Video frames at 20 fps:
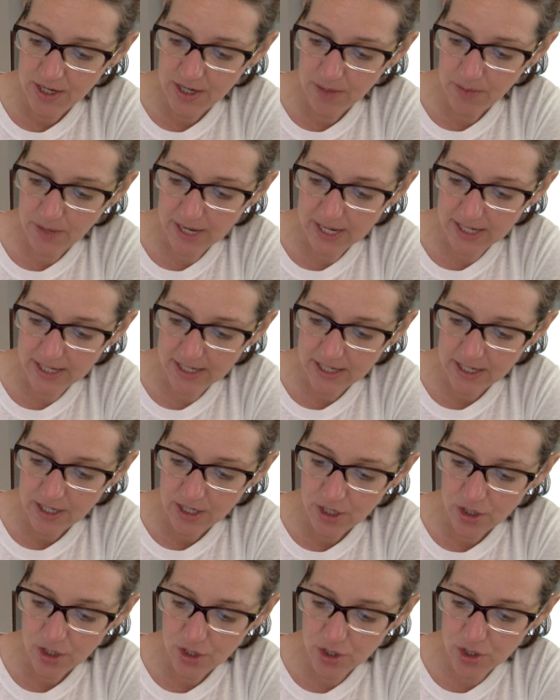Right,
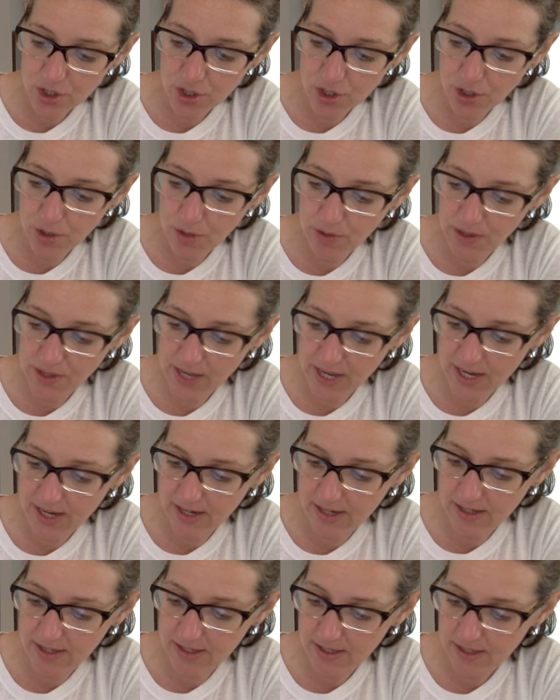2
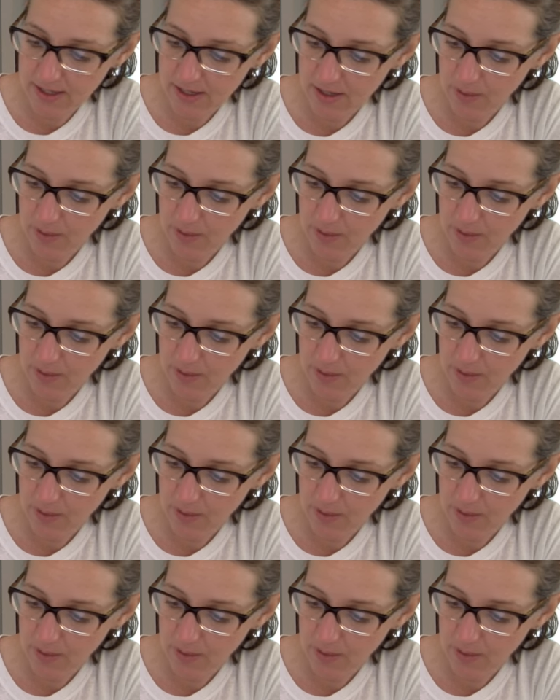things